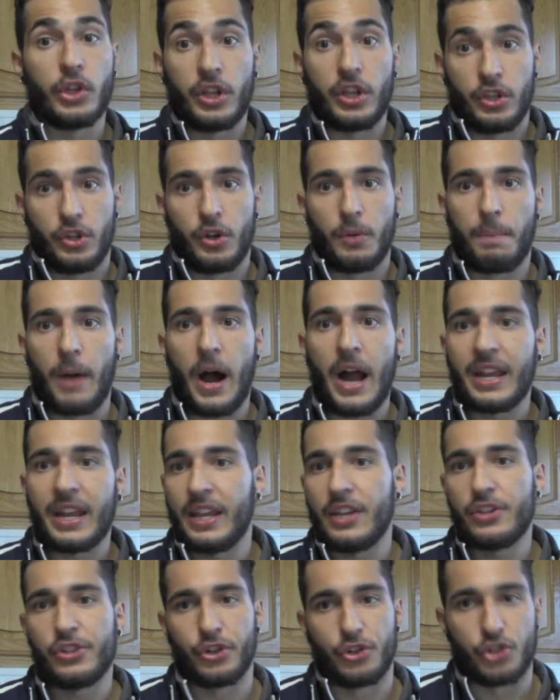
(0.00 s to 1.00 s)
Your body
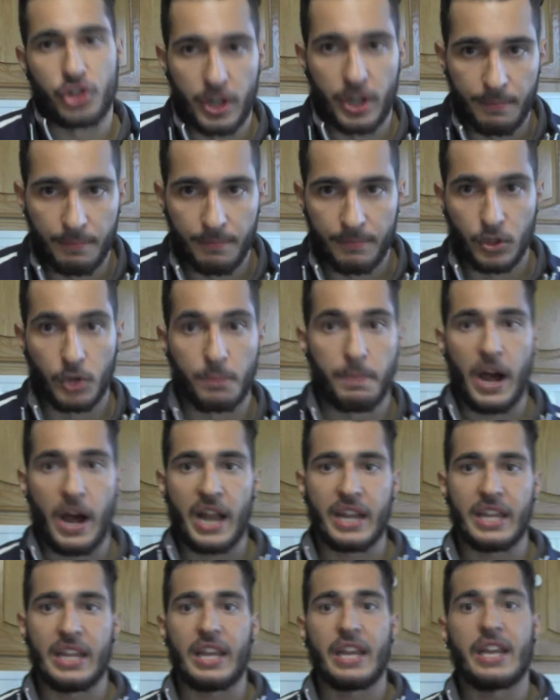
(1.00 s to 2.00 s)
is your gym. Your
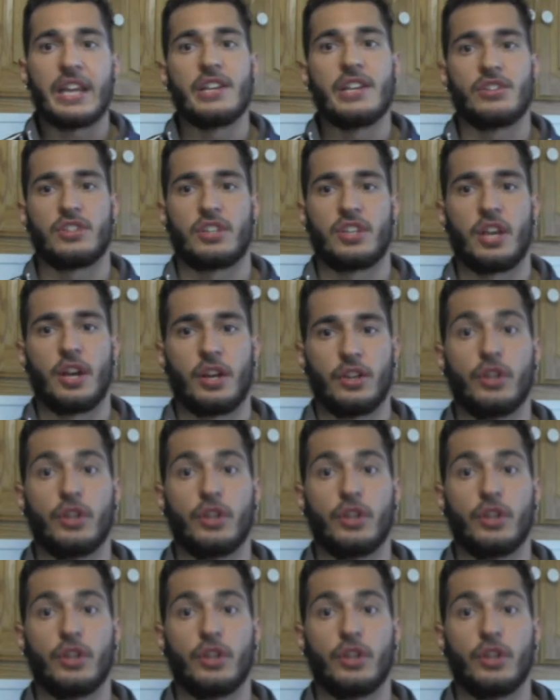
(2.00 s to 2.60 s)
body is